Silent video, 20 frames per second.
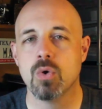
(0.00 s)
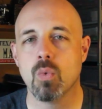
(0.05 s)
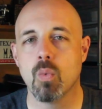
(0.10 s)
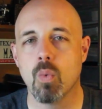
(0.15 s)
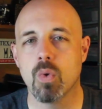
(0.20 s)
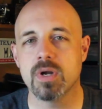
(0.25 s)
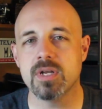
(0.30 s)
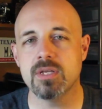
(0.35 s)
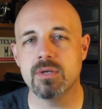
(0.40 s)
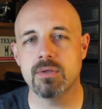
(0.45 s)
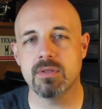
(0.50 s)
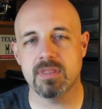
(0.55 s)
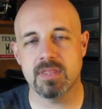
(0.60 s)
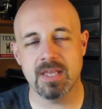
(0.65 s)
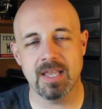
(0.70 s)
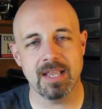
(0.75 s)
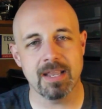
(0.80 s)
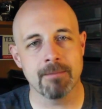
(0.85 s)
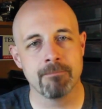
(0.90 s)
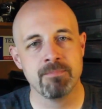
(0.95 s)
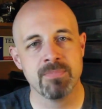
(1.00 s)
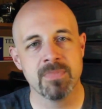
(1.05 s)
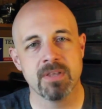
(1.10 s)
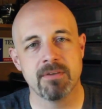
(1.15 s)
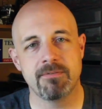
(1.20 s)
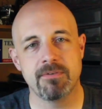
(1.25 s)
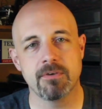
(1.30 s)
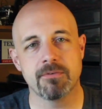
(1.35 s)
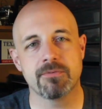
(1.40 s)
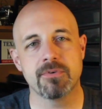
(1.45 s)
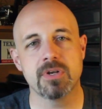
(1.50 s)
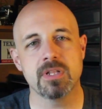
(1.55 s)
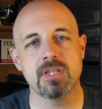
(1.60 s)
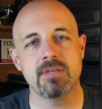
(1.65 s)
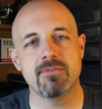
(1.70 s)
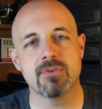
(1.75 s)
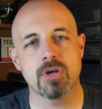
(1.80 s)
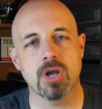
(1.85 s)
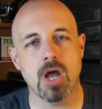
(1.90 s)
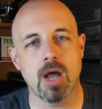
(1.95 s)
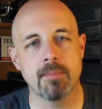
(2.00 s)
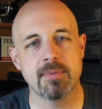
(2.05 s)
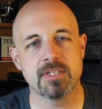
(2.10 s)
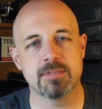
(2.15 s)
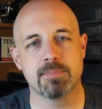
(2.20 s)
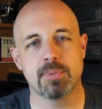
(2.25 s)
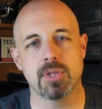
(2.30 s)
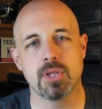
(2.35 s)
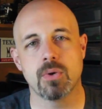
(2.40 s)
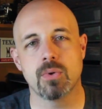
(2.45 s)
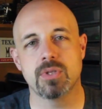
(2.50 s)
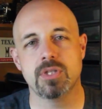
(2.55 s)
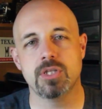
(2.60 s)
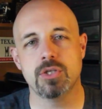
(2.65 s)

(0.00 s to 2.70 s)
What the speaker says: What do you think? Feel free to leave your comments below on